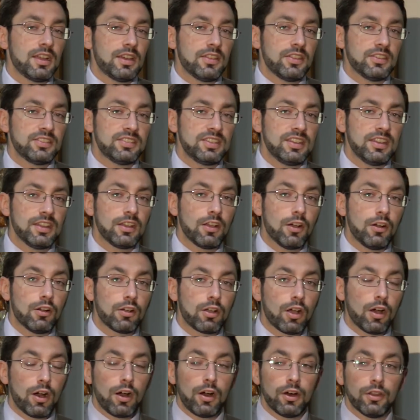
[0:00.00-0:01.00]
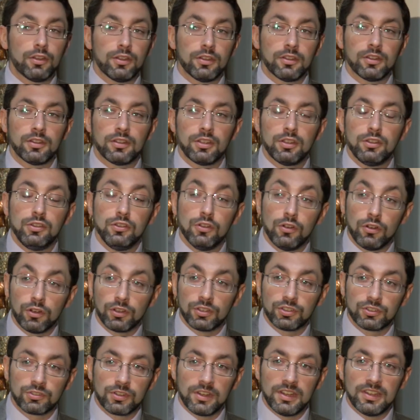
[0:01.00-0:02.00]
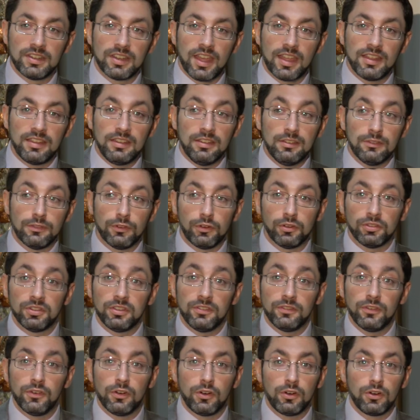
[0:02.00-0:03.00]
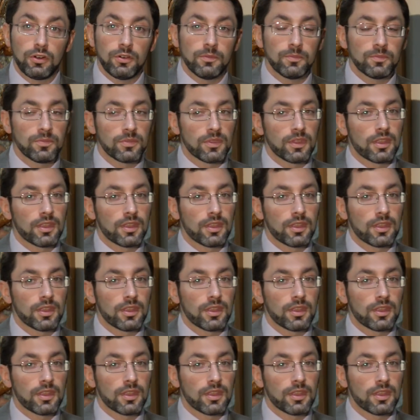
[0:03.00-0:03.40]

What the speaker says: The synagogue on York Street, 1844.